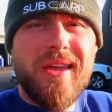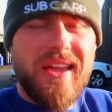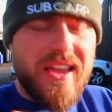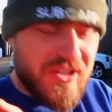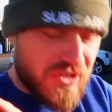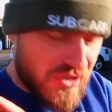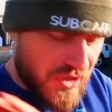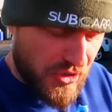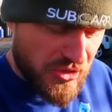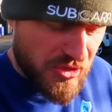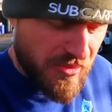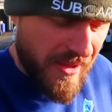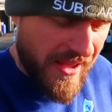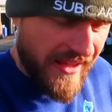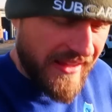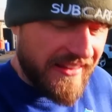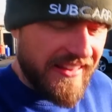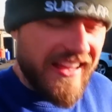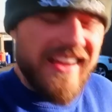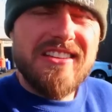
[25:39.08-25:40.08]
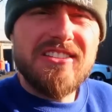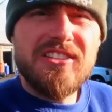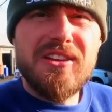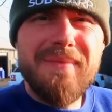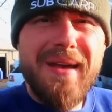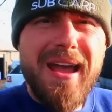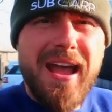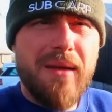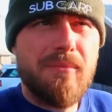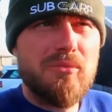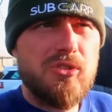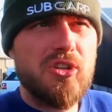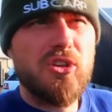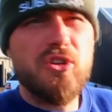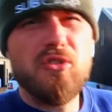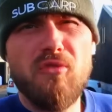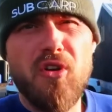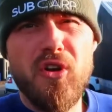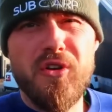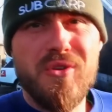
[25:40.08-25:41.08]
it is not a pig. There's some
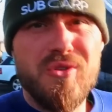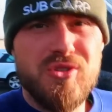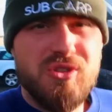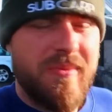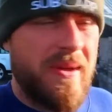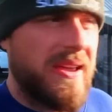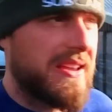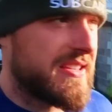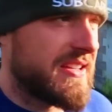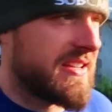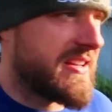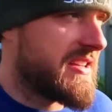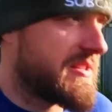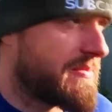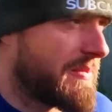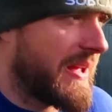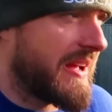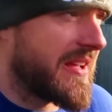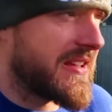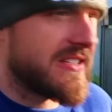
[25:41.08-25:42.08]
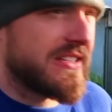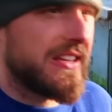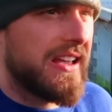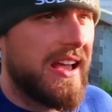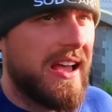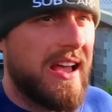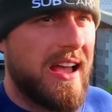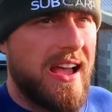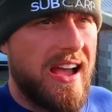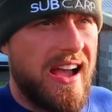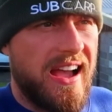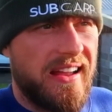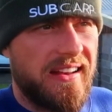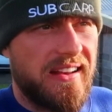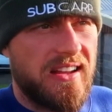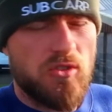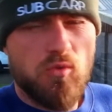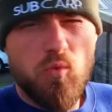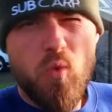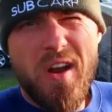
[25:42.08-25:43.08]
absolute rhinoceros pigs in this place,
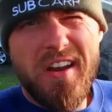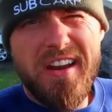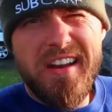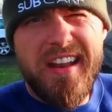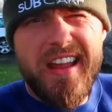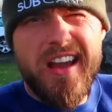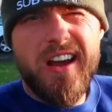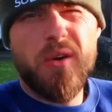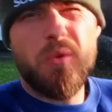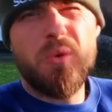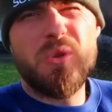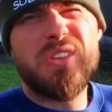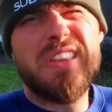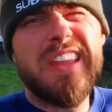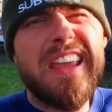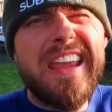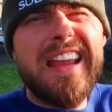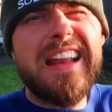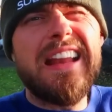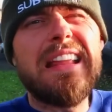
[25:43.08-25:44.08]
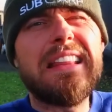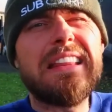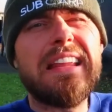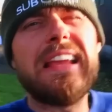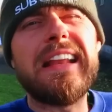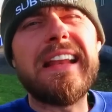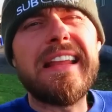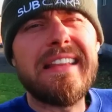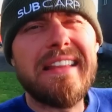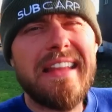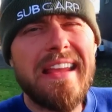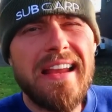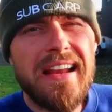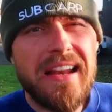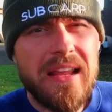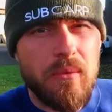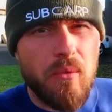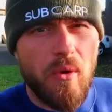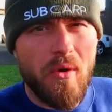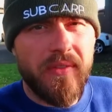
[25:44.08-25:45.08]
and there's one in there I would
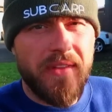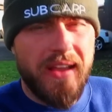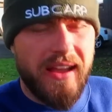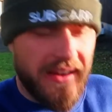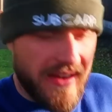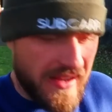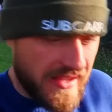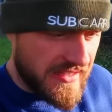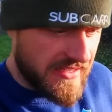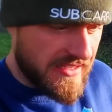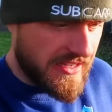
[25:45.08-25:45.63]
dearly want. And